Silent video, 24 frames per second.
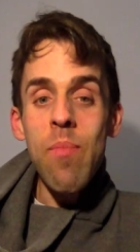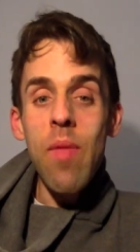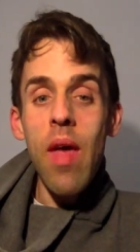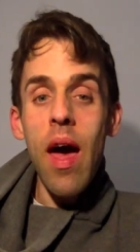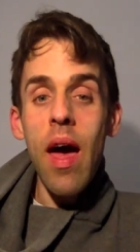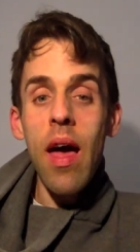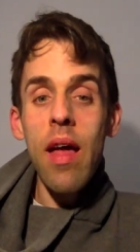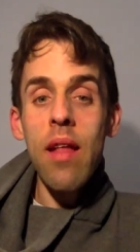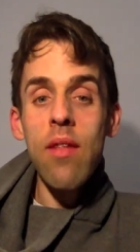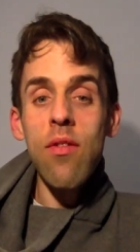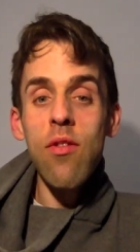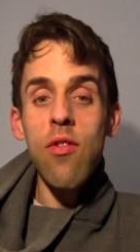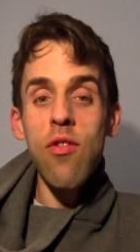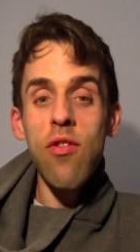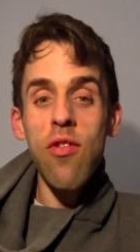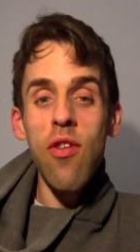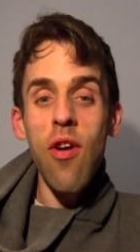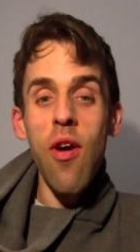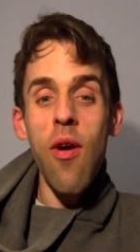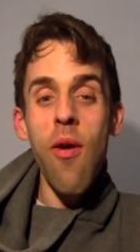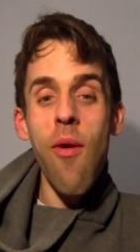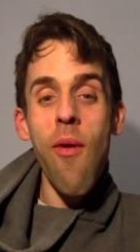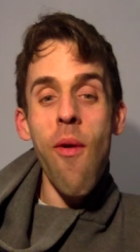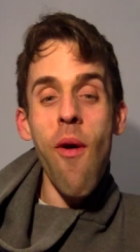And
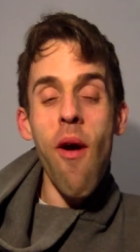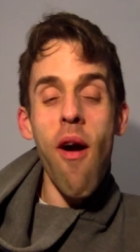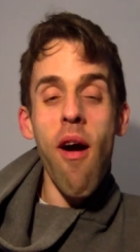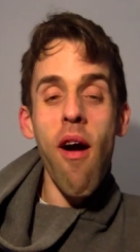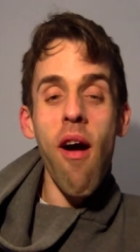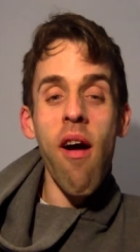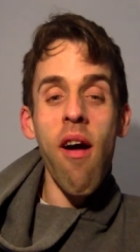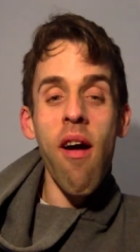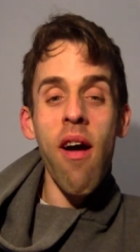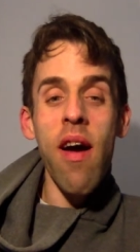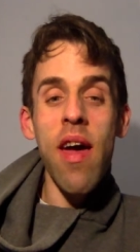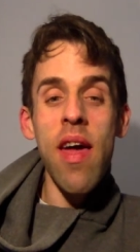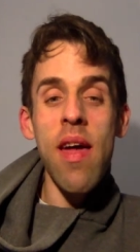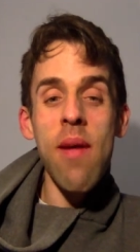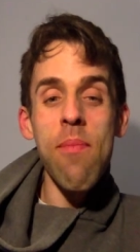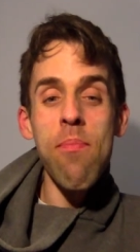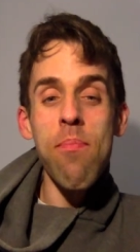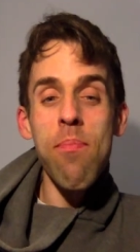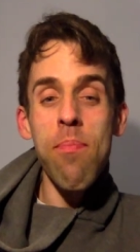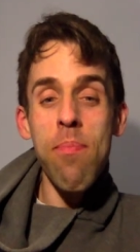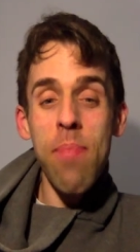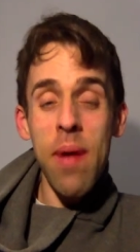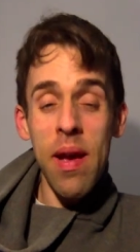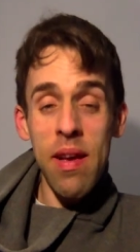so I
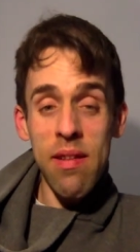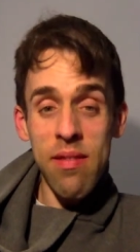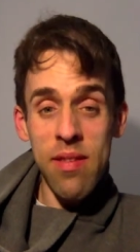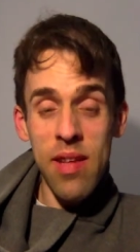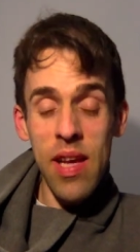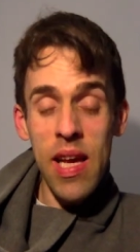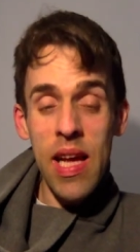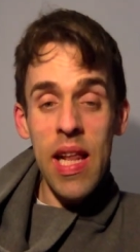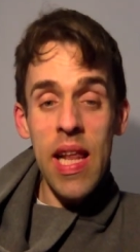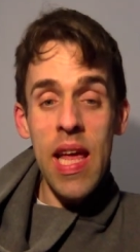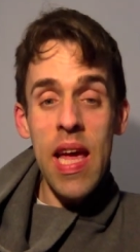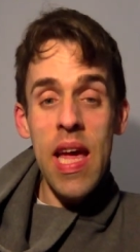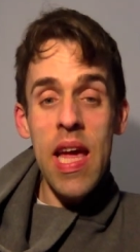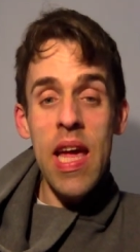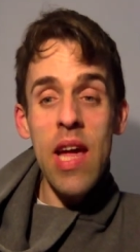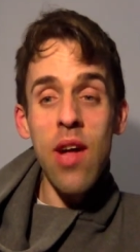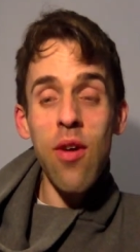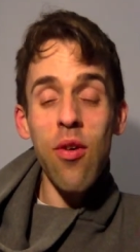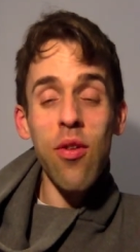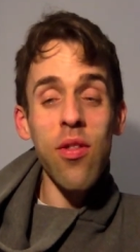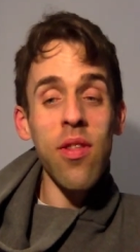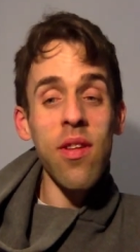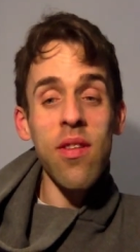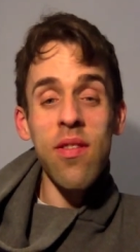basically
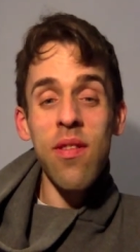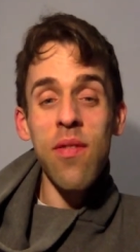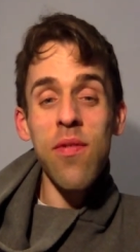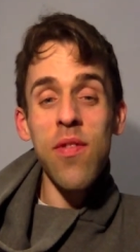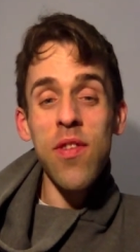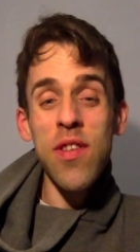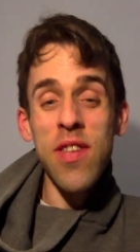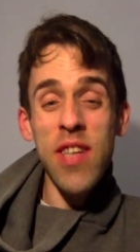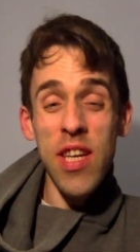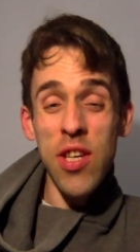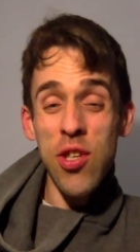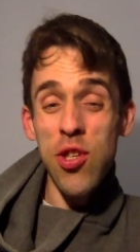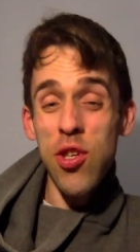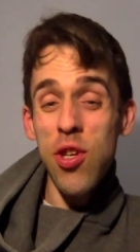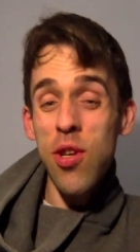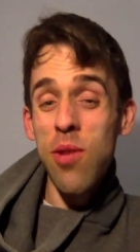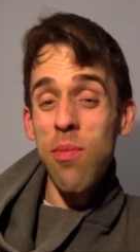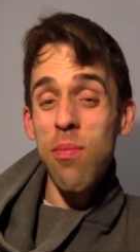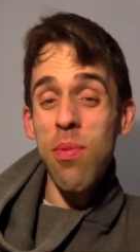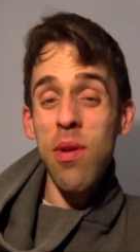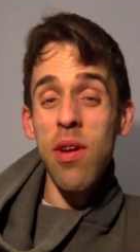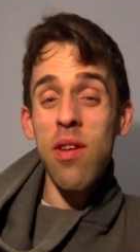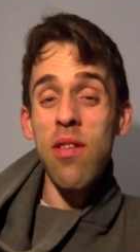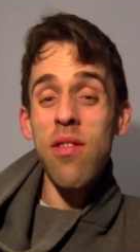got this invitation
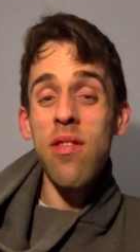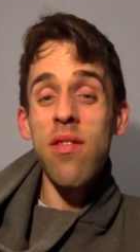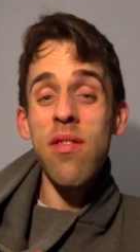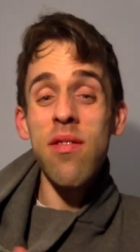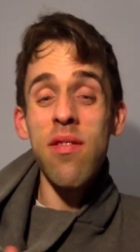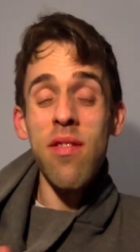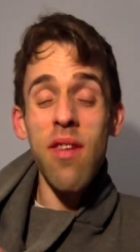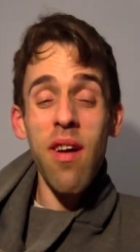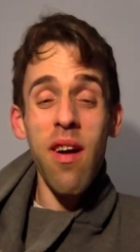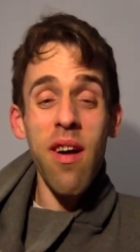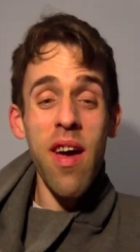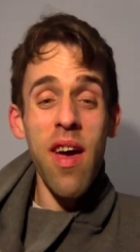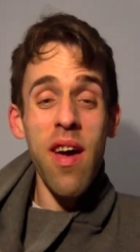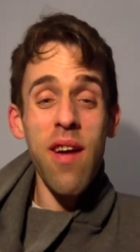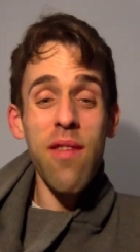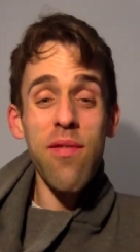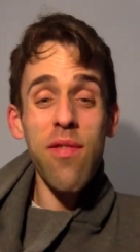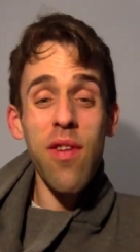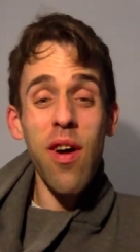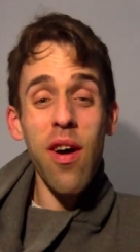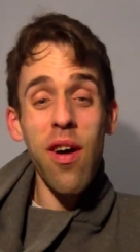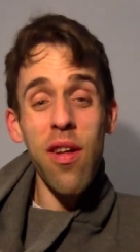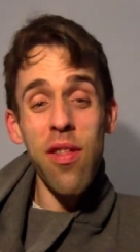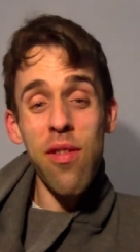because I have
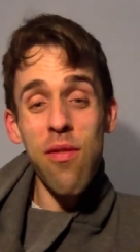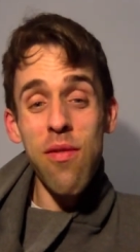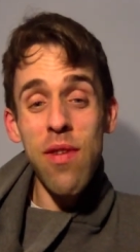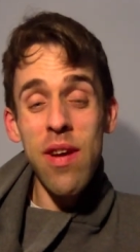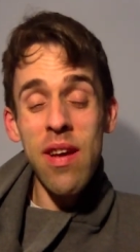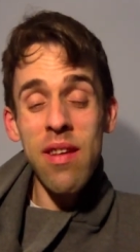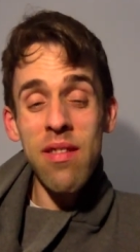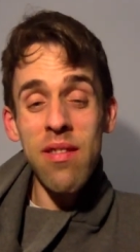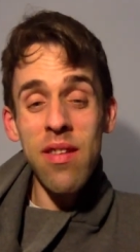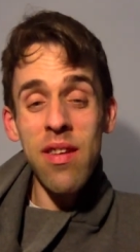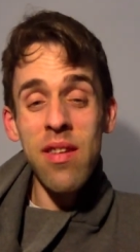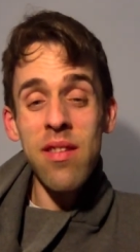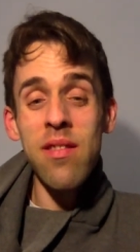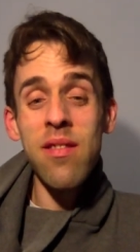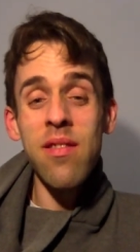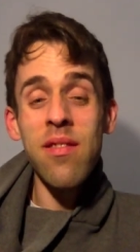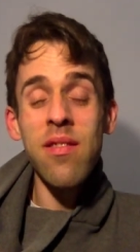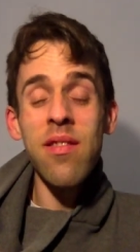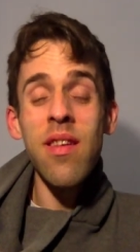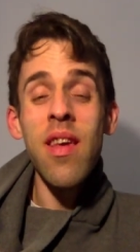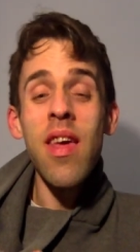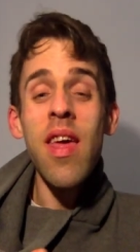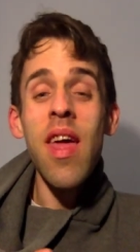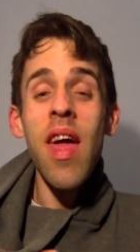other
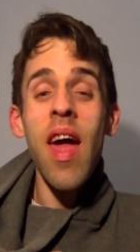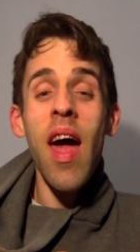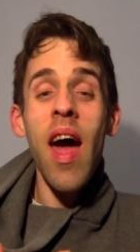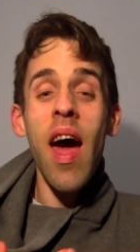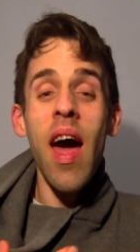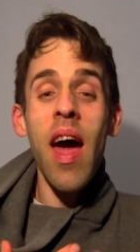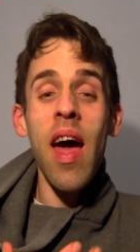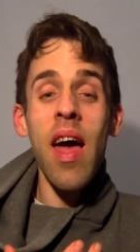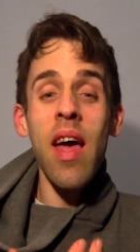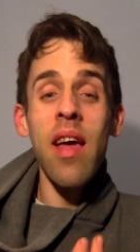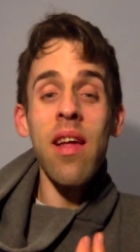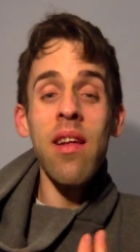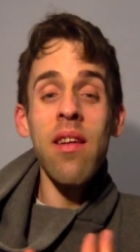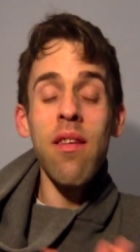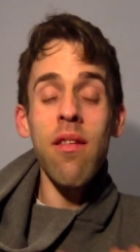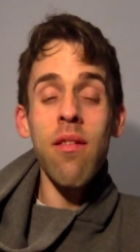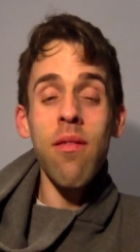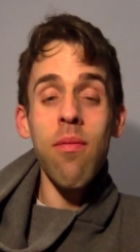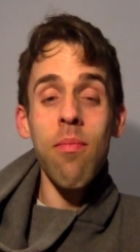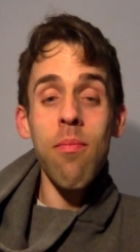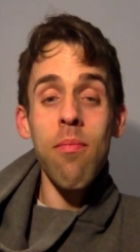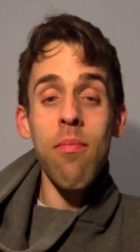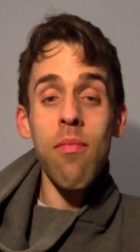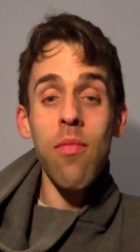reasons and
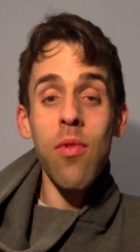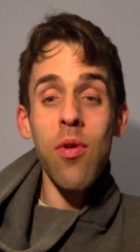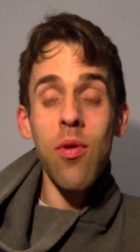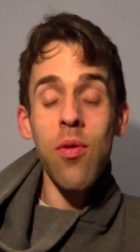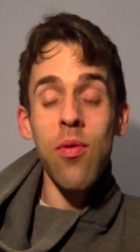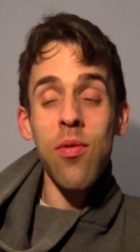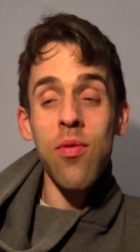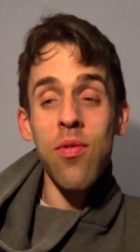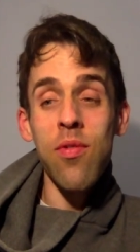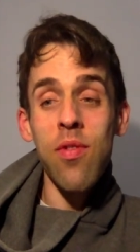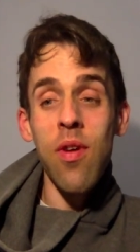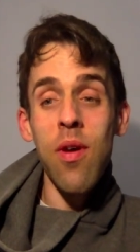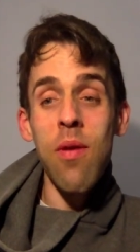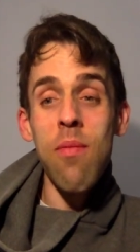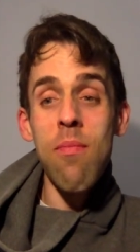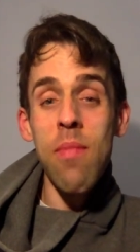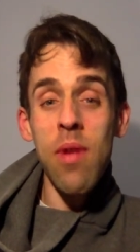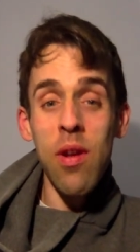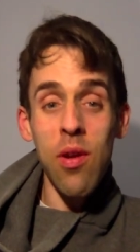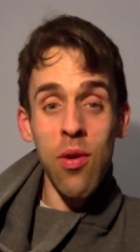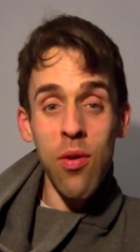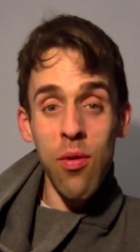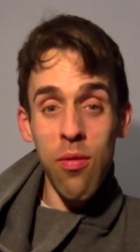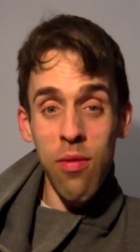also
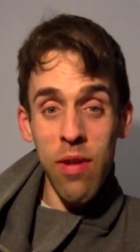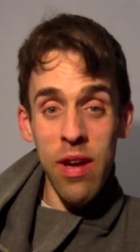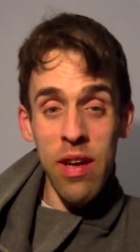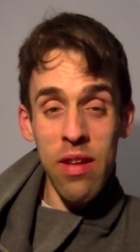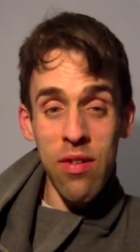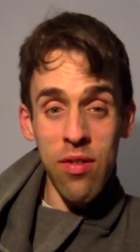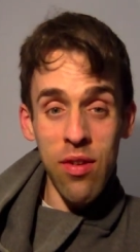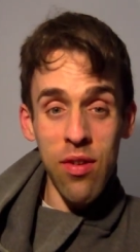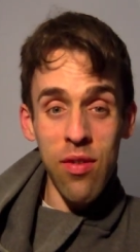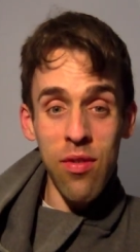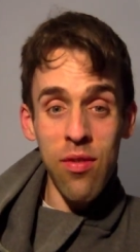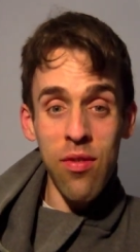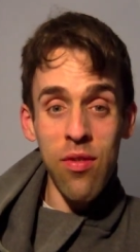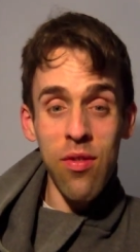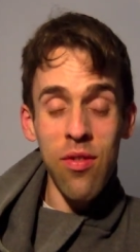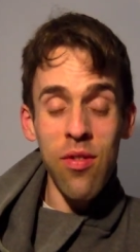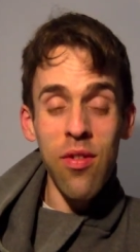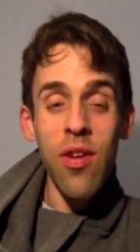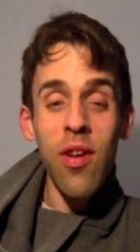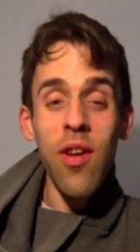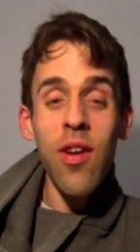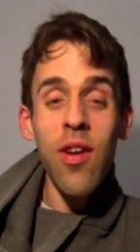medical reasons